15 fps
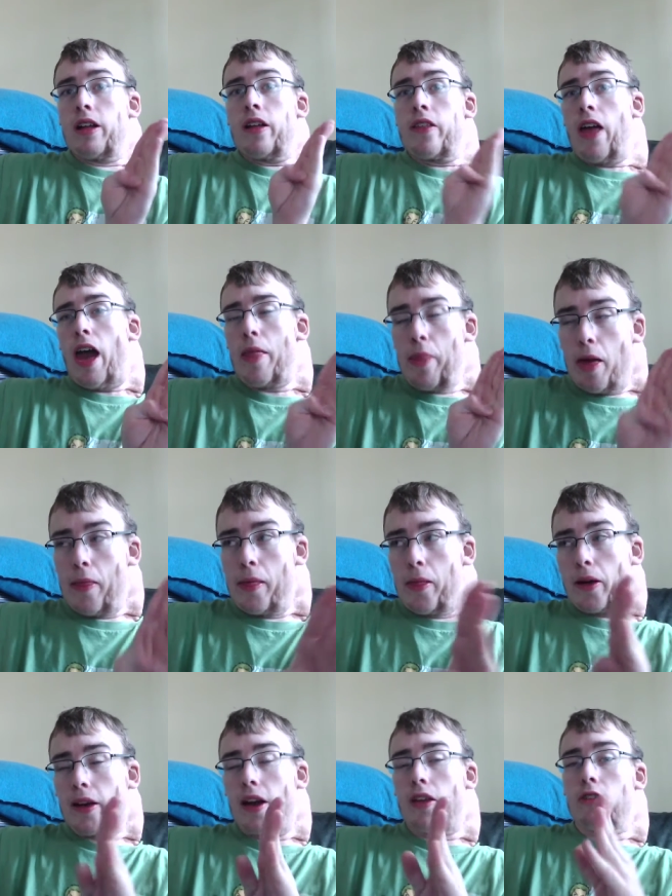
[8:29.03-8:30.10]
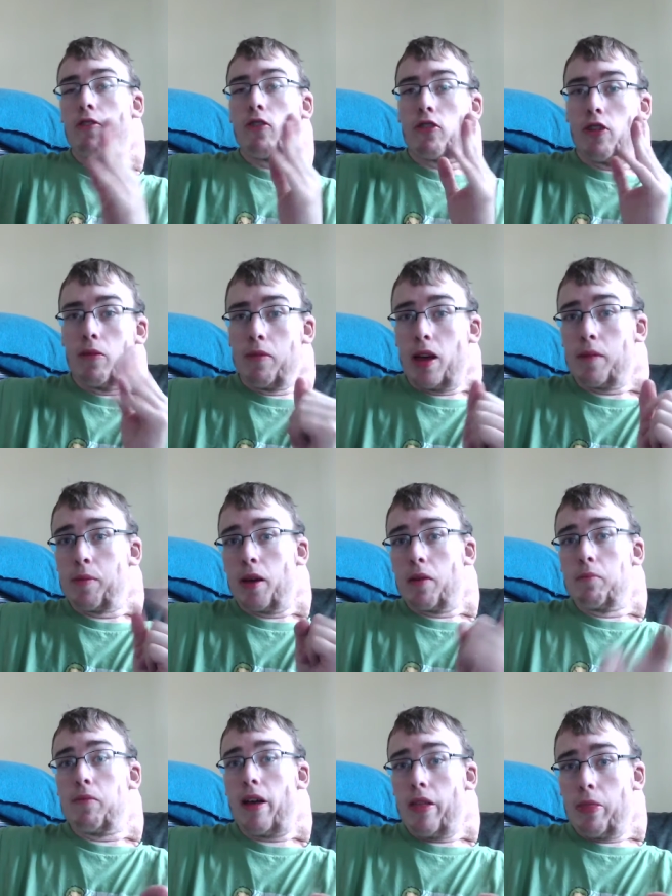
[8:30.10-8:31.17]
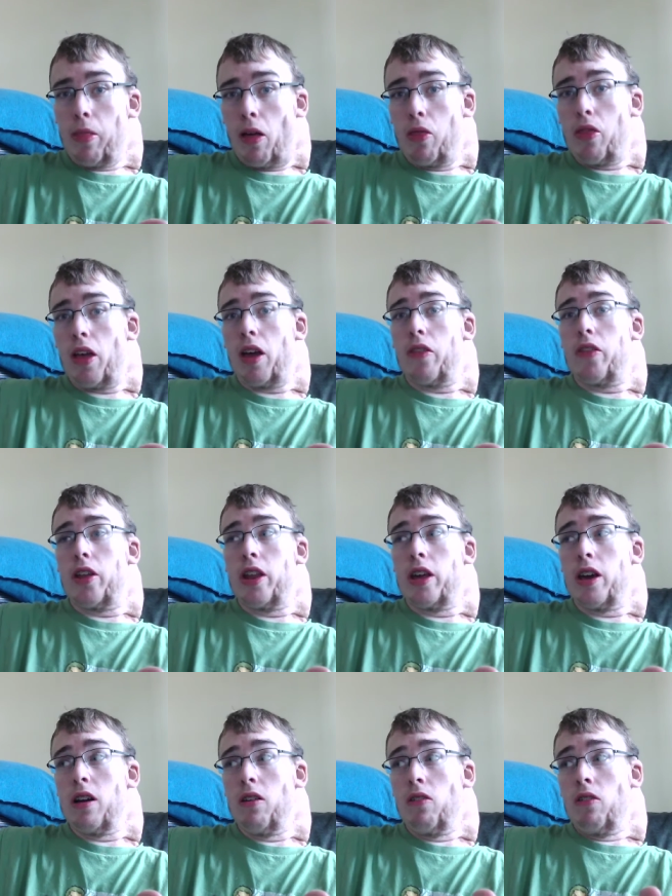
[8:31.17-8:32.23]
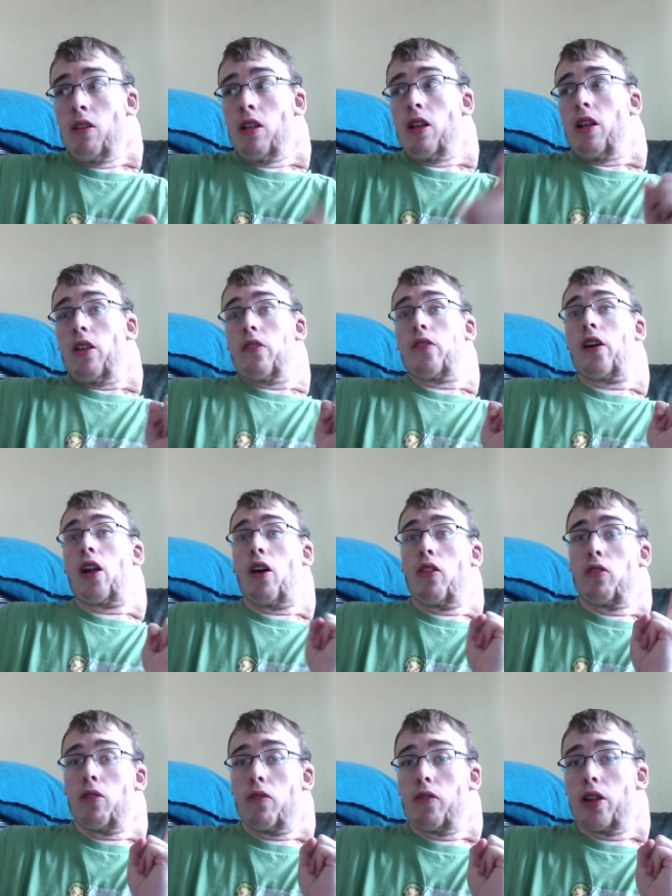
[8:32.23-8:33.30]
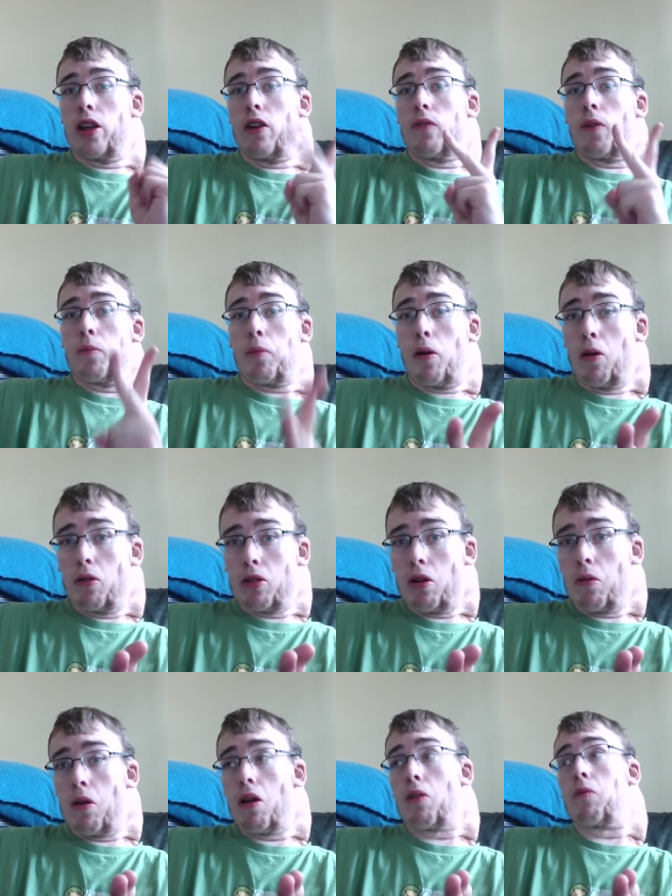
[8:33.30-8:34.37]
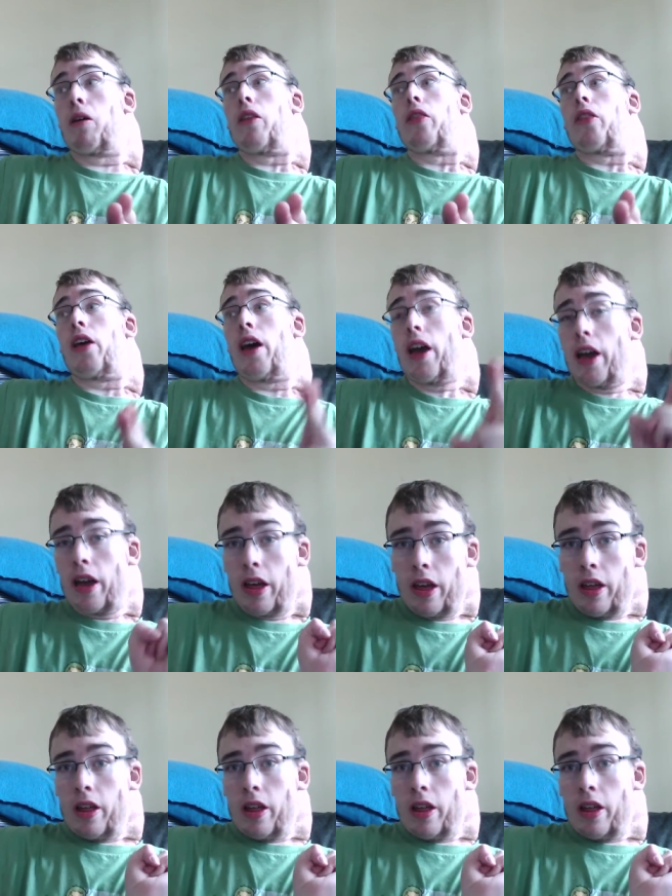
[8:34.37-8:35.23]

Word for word: That may be the schedule. So it may be Monday a video. Then I'll do a video for Boruto on Wednesday.